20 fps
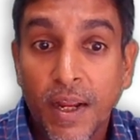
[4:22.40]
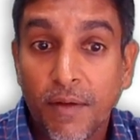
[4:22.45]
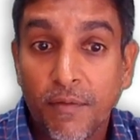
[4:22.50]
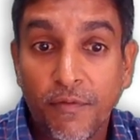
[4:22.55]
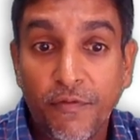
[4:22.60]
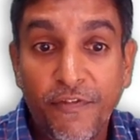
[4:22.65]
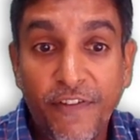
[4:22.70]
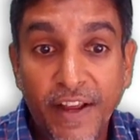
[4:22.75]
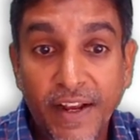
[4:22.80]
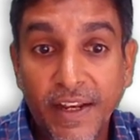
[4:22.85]

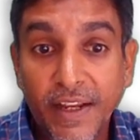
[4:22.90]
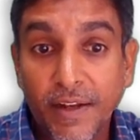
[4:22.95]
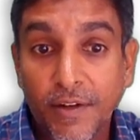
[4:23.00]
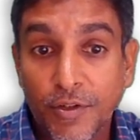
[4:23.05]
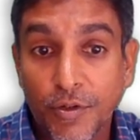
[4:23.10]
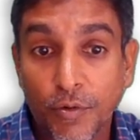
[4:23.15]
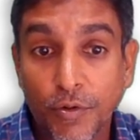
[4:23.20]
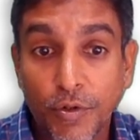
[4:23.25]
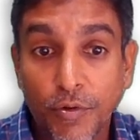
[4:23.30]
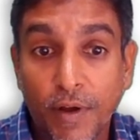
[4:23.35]
Very,
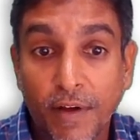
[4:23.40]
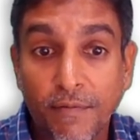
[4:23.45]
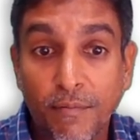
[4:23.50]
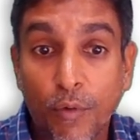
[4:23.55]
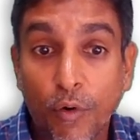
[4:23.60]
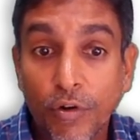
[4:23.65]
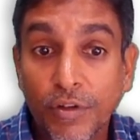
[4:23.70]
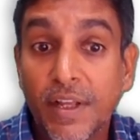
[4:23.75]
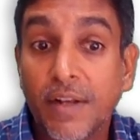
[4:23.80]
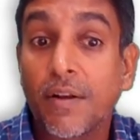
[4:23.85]
so you have
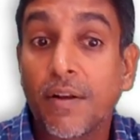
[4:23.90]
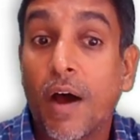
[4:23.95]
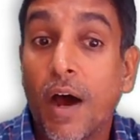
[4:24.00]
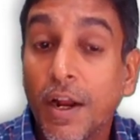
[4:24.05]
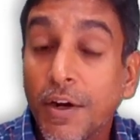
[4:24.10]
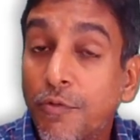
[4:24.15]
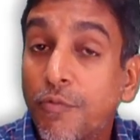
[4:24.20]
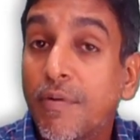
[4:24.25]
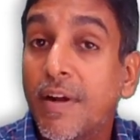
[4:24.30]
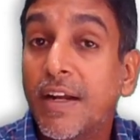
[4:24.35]
more than
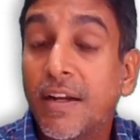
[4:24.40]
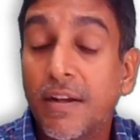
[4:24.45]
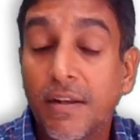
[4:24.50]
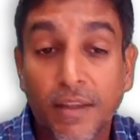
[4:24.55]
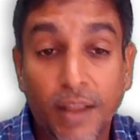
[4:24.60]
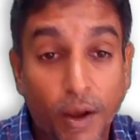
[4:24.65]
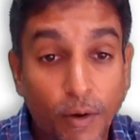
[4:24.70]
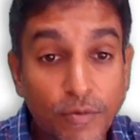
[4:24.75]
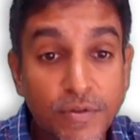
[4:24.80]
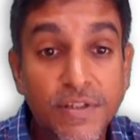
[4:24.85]

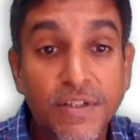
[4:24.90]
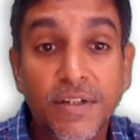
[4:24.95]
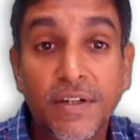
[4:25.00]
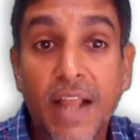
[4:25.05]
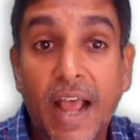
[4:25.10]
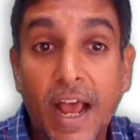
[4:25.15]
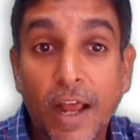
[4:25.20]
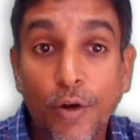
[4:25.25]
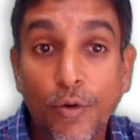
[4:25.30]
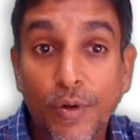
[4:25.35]
100,000
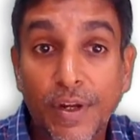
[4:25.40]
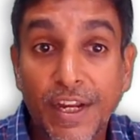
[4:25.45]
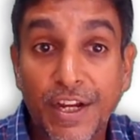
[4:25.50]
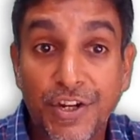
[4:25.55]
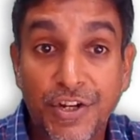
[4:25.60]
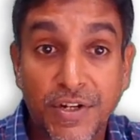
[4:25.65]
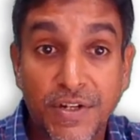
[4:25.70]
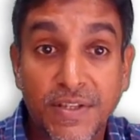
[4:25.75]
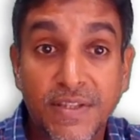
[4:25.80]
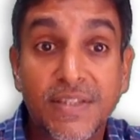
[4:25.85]

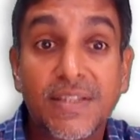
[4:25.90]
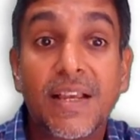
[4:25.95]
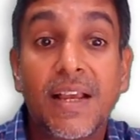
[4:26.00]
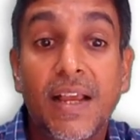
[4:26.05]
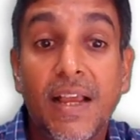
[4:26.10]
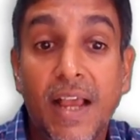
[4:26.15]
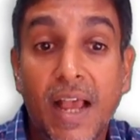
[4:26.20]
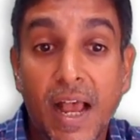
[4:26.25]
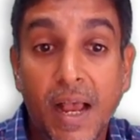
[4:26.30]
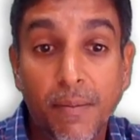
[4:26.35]
allocations
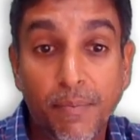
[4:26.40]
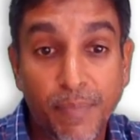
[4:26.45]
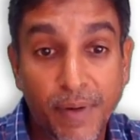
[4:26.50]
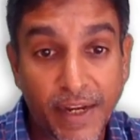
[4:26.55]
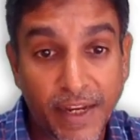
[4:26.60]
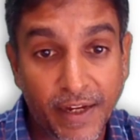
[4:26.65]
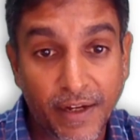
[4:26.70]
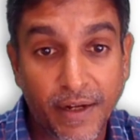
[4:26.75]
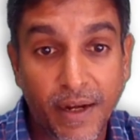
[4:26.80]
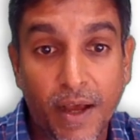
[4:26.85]

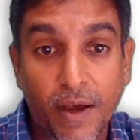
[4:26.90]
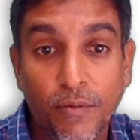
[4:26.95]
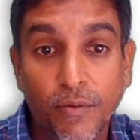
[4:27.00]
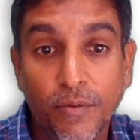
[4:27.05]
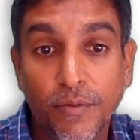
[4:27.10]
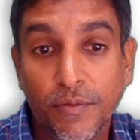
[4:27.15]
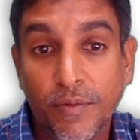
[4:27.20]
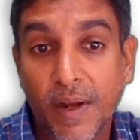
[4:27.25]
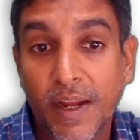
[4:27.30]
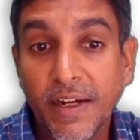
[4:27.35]
happening now,
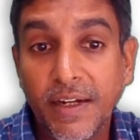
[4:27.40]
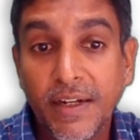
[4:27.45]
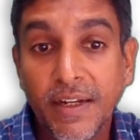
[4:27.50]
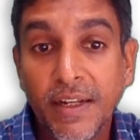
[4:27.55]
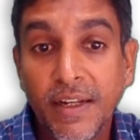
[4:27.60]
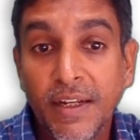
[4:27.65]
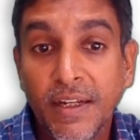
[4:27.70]
right?